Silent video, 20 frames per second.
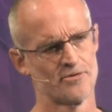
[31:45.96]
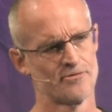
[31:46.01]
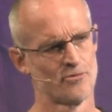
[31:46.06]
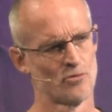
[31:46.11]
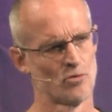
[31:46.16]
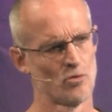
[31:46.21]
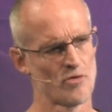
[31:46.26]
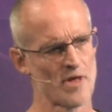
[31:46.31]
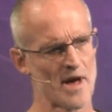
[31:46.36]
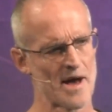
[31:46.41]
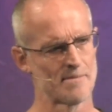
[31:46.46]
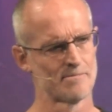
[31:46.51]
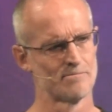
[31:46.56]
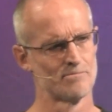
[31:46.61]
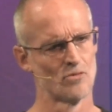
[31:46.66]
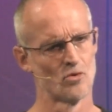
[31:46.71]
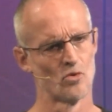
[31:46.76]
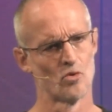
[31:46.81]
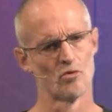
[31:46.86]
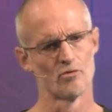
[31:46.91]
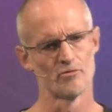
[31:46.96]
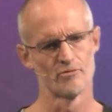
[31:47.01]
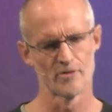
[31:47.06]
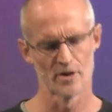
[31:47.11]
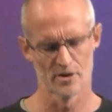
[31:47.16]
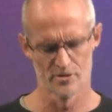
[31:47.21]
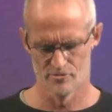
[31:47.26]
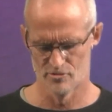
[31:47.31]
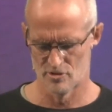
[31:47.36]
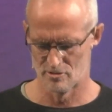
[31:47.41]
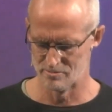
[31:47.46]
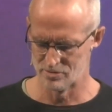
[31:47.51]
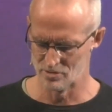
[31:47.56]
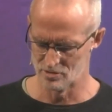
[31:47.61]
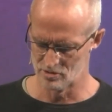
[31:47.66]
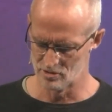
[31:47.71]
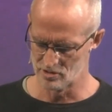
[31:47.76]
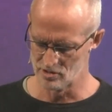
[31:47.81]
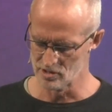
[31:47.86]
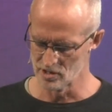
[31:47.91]
for that more
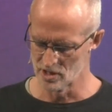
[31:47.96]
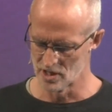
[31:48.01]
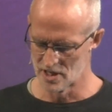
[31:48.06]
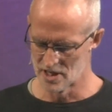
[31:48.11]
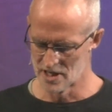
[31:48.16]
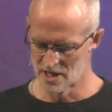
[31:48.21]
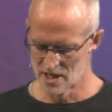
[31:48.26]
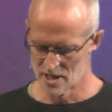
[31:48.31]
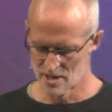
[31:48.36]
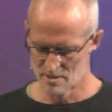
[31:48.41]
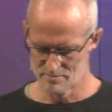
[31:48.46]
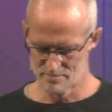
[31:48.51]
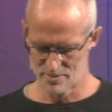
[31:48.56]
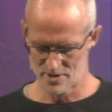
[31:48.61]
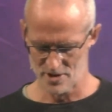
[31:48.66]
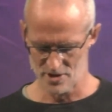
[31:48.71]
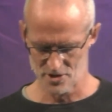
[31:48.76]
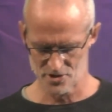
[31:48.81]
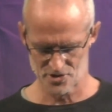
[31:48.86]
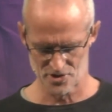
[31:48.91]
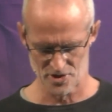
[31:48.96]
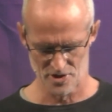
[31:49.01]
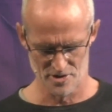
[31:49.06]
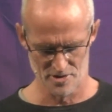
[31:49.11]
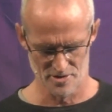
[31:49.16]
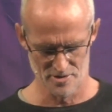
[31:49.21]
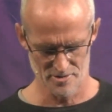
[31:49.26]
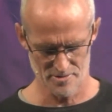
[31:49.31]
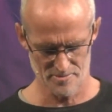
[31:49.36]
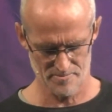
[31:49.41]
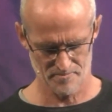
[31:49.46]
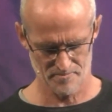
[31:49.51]
vulnerable person.